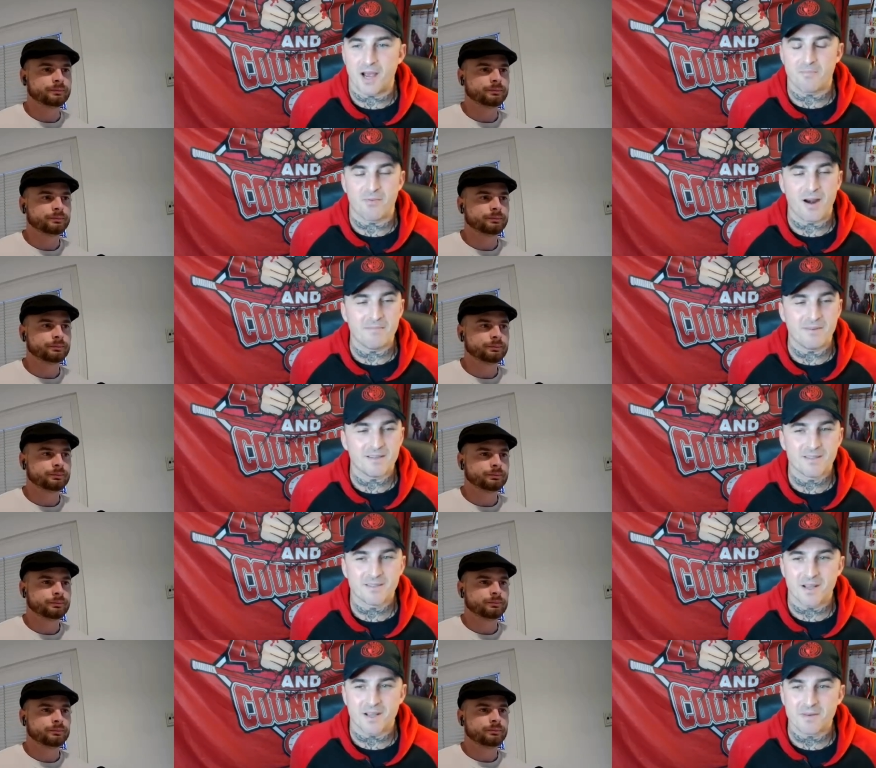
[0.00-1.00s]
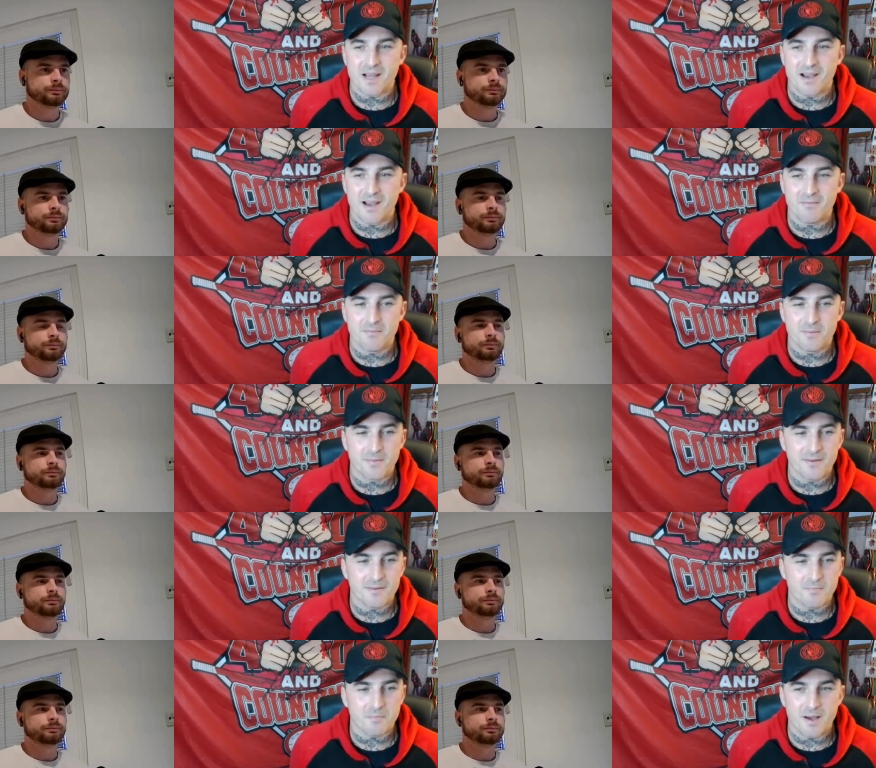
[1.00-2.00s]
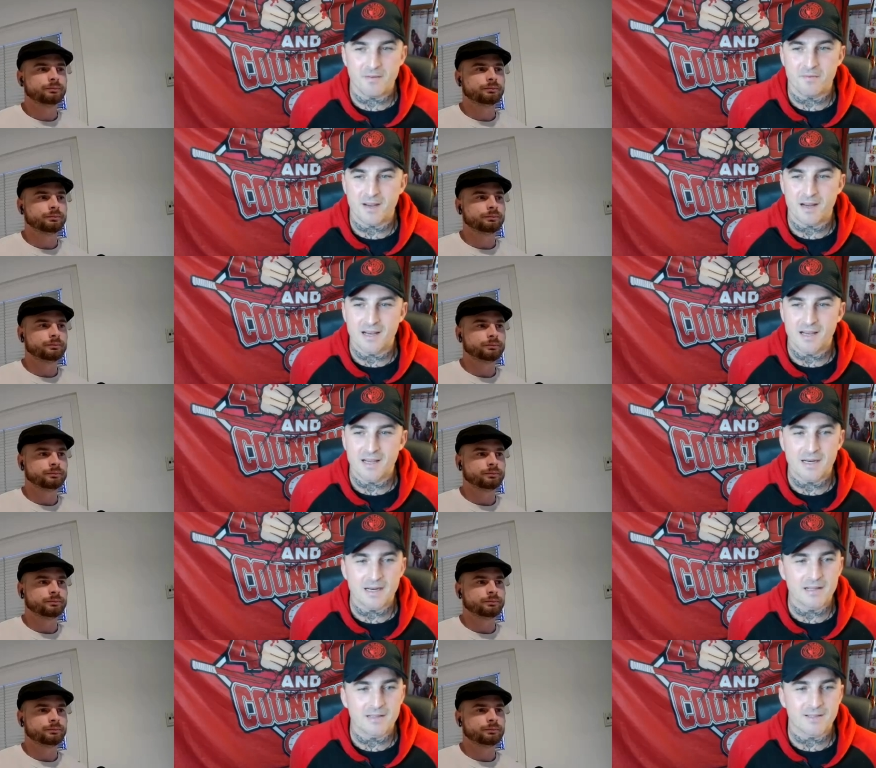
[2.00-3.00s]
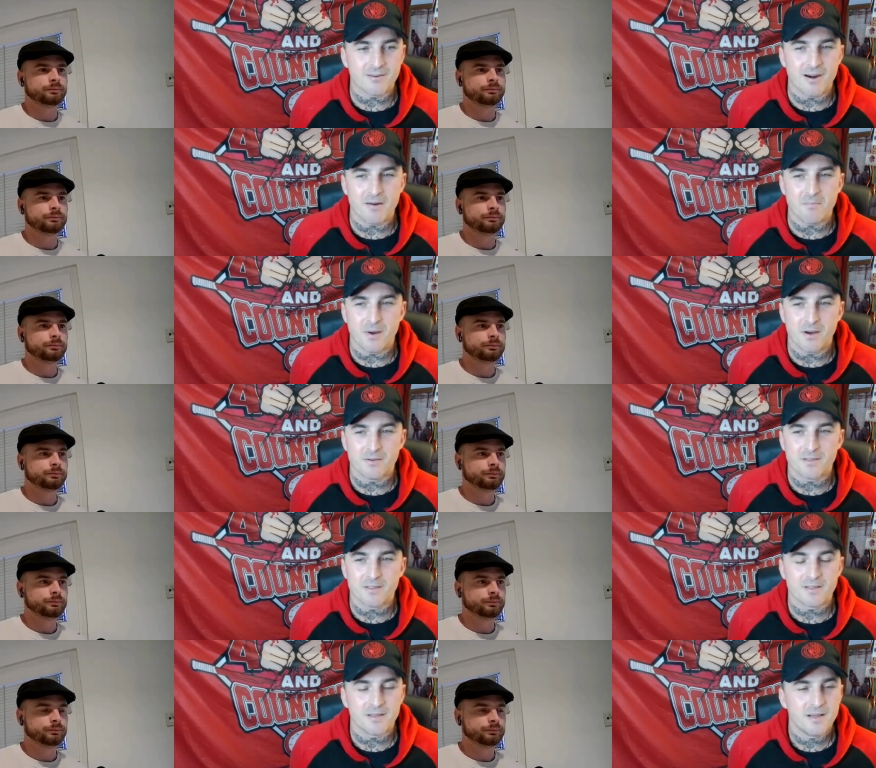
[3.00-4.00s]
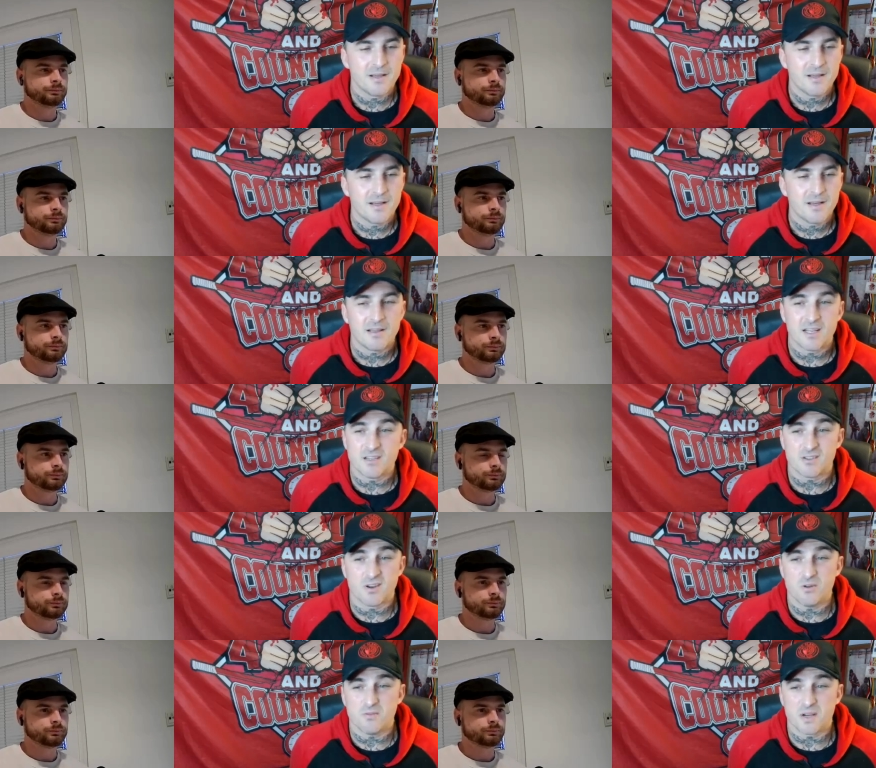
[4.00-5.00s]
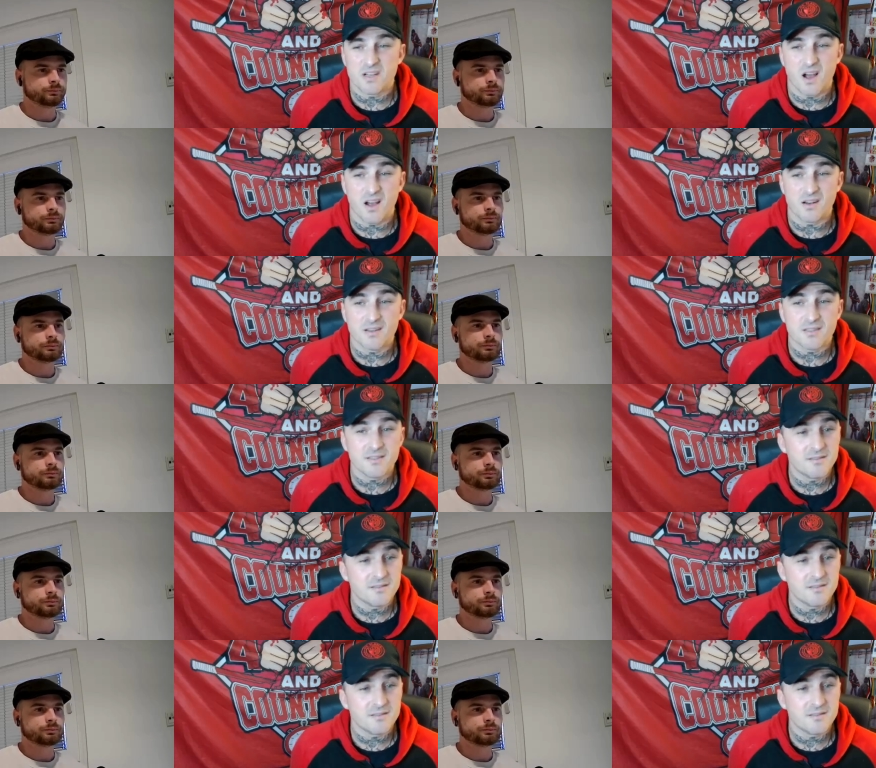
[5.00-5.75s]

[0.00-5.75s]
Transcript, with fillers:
Speaker 1: Jack Brammer summed it up perfectly in an Instagram post. He just called him a cunt,